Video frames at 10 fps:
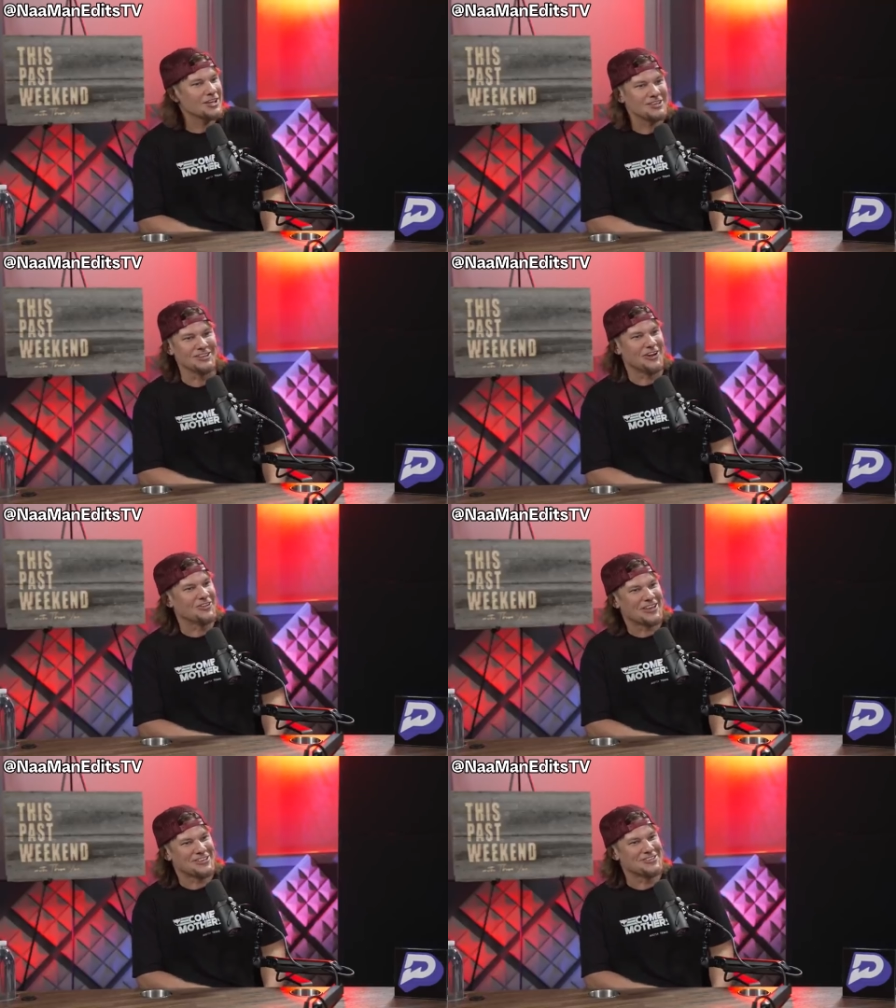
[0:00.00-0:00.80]
like, you
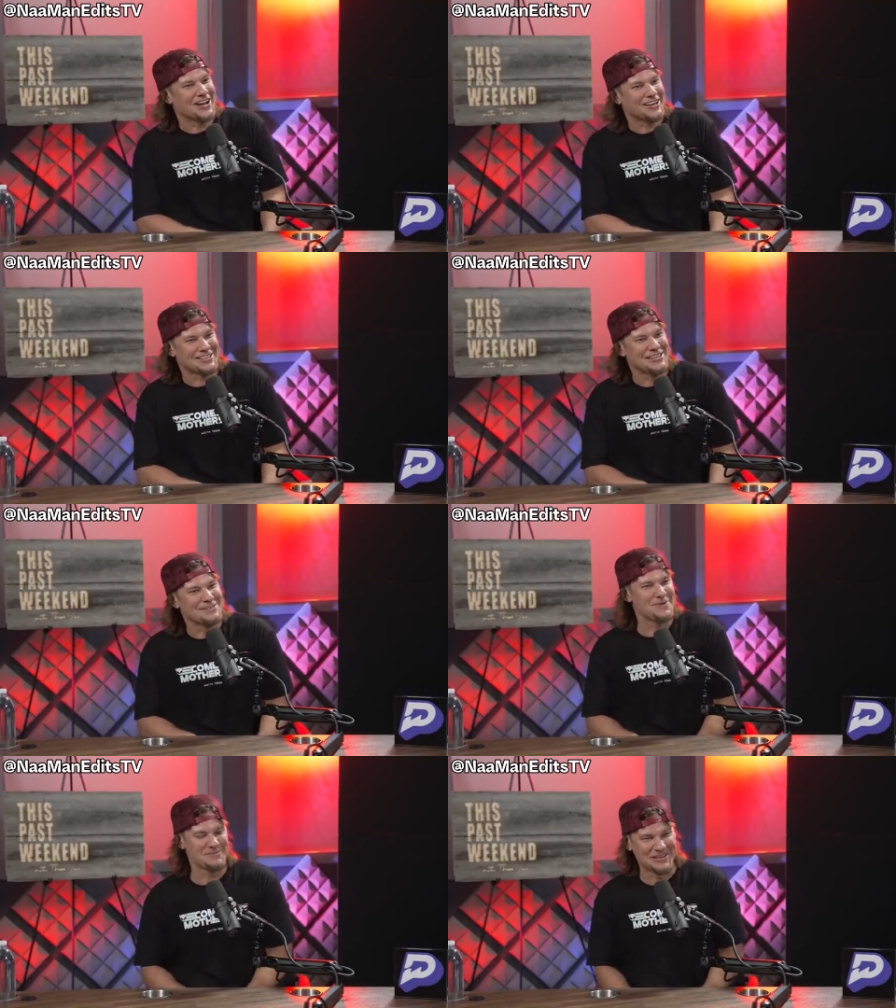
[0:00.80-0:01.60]
know, like you got to
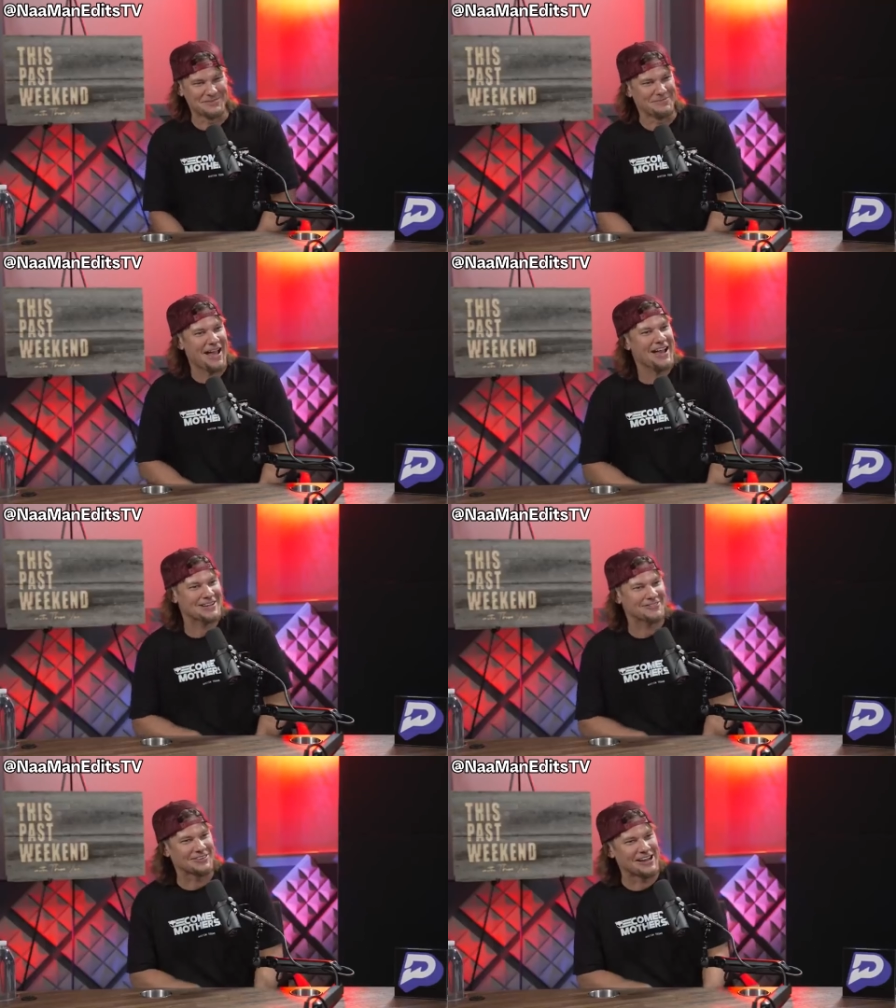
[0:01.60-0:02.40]
keep him in the
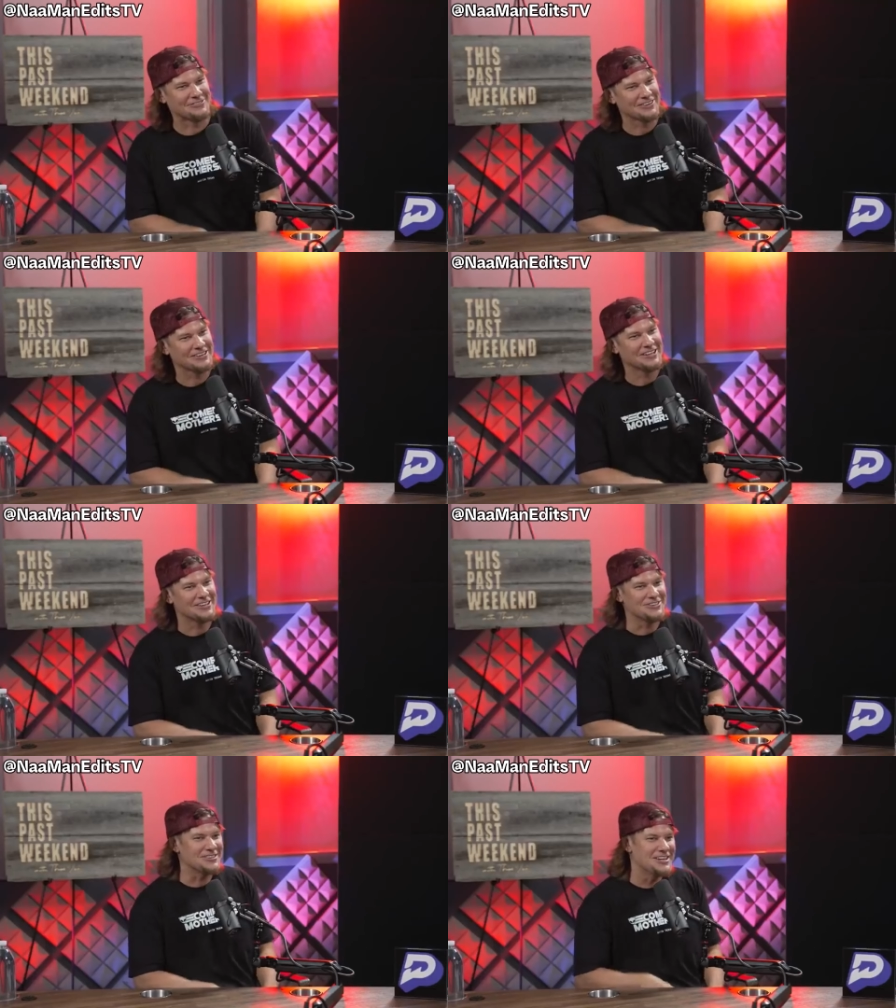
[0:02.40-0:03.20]
back or whatever.
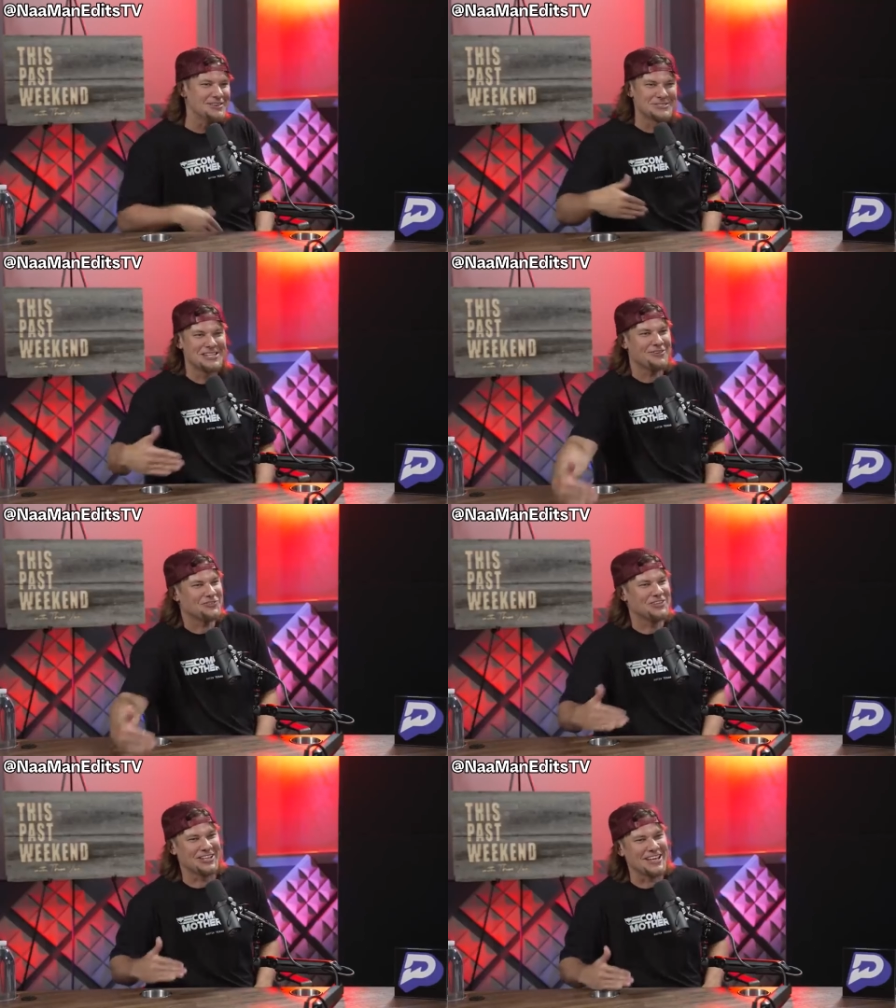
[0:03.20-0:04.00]
Could, he was
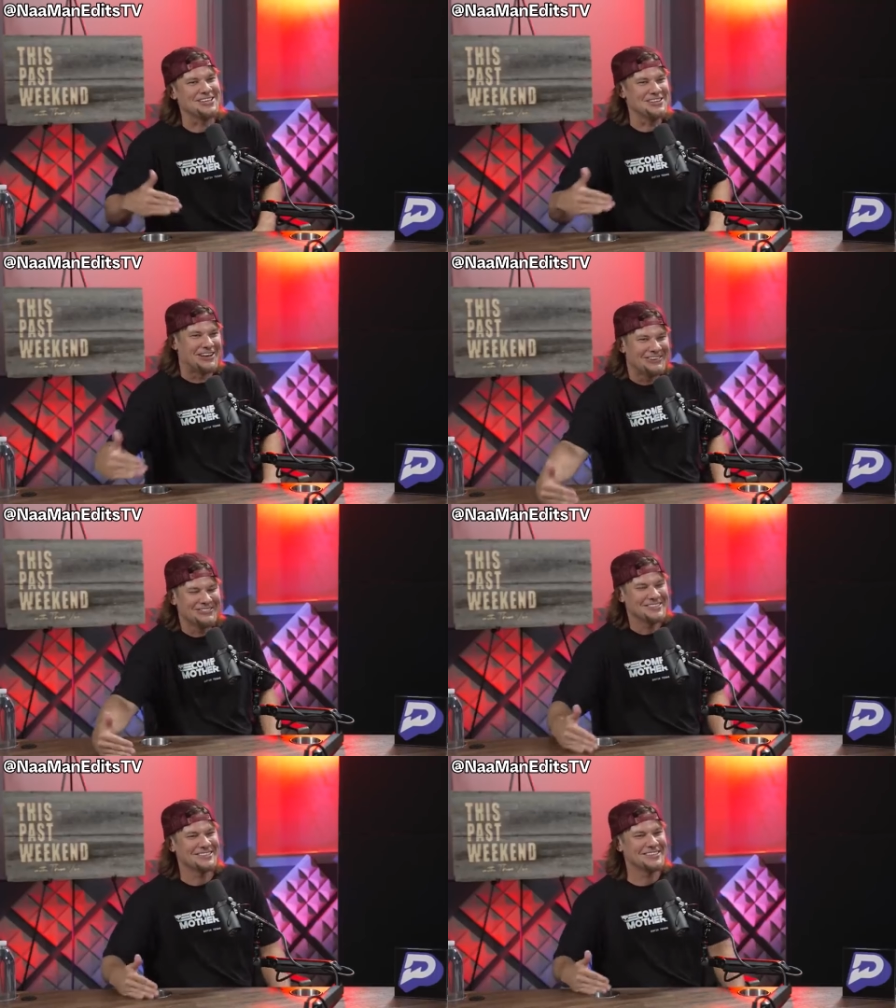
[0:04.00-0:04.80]
definitely like, you know,